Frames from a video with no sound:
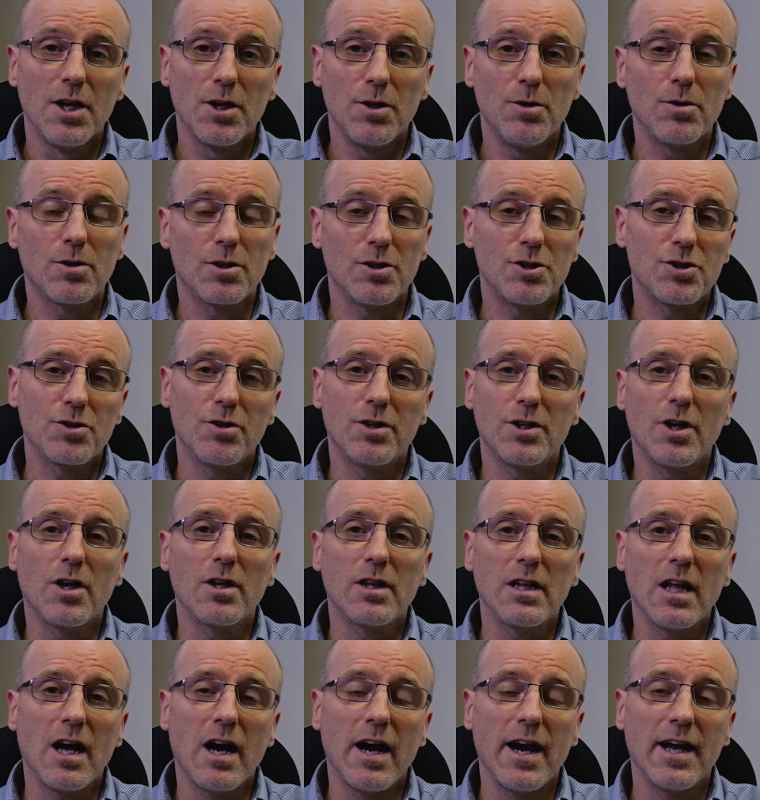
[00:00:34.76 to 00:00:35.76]
you can join
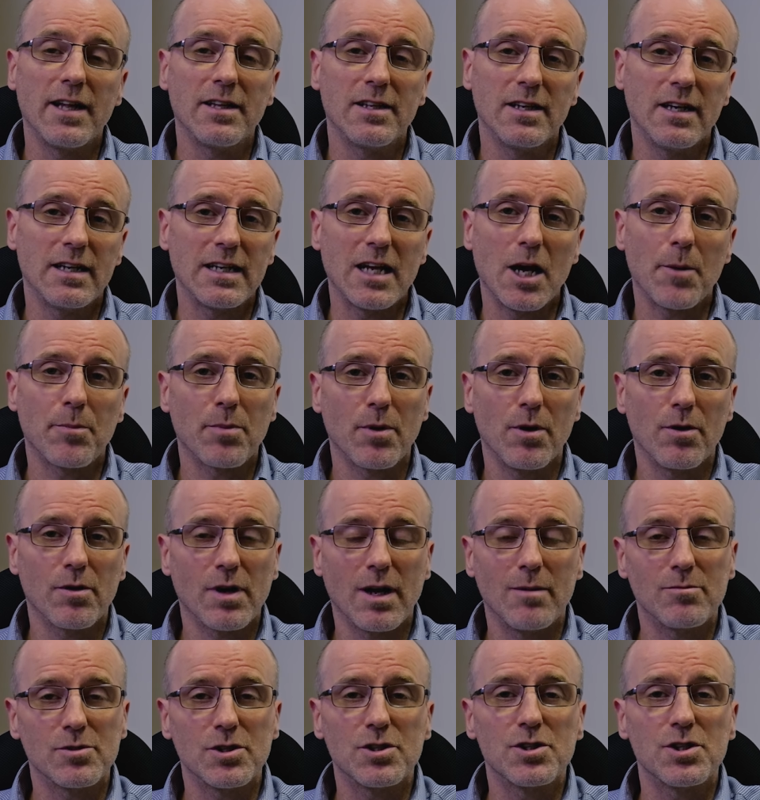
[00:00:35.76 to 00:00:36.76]
online, and our
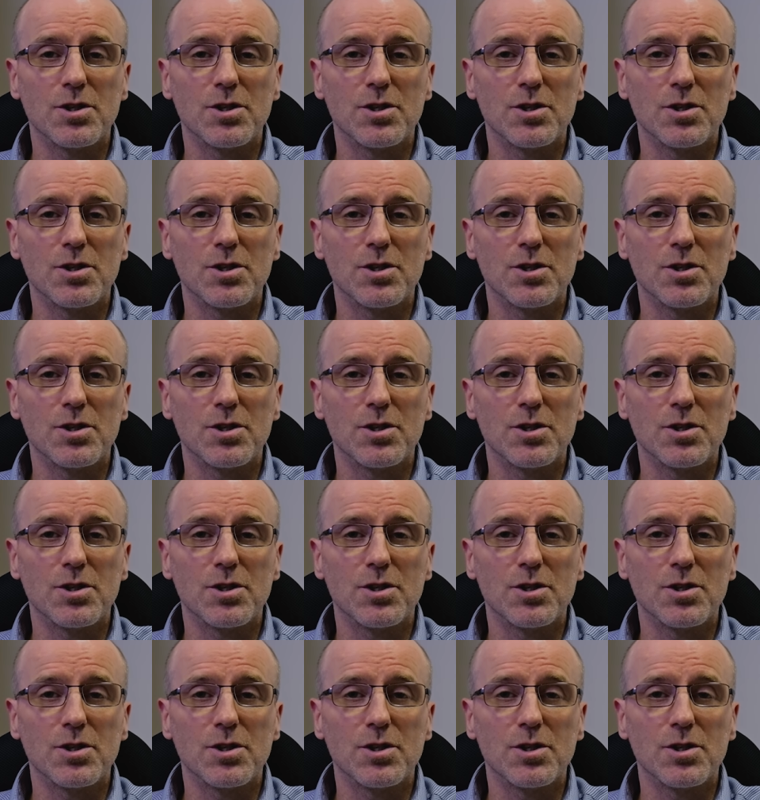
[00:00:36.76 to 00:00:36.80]
programs are